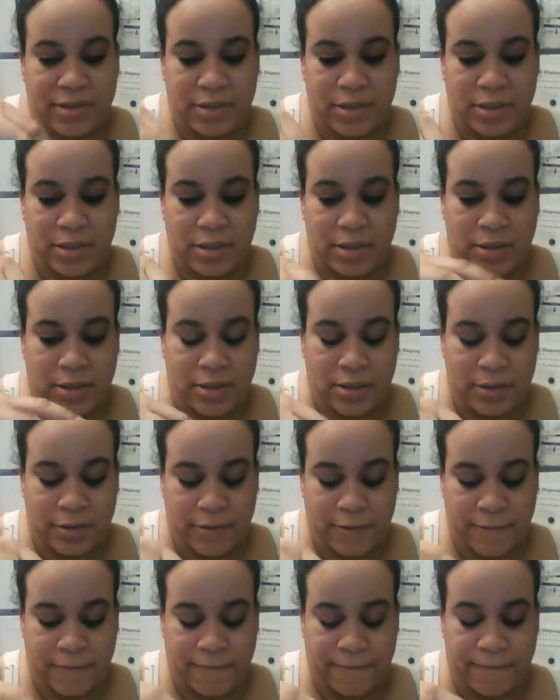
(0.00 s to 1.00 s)

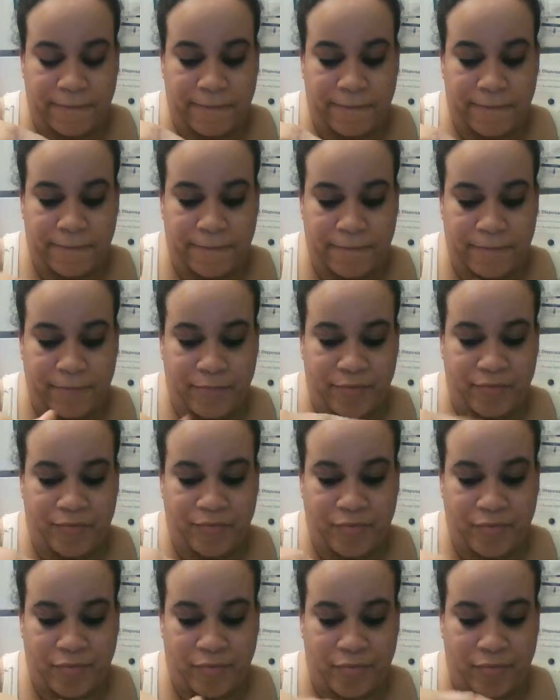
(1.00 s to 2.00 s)

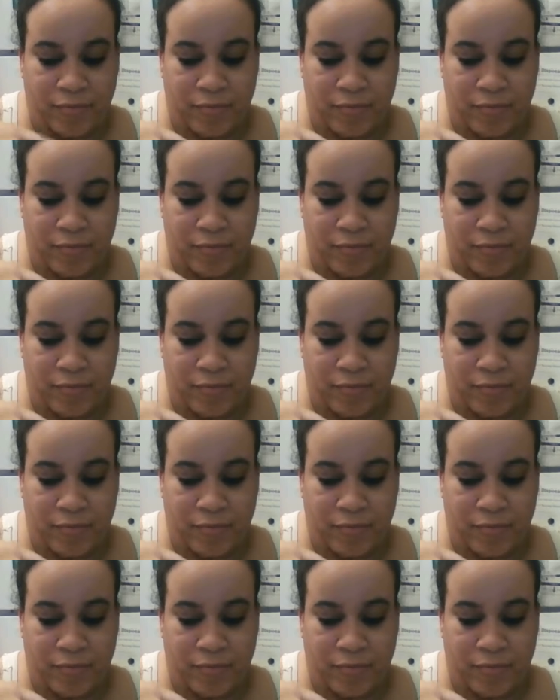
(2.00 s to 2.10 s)
(no one is talking)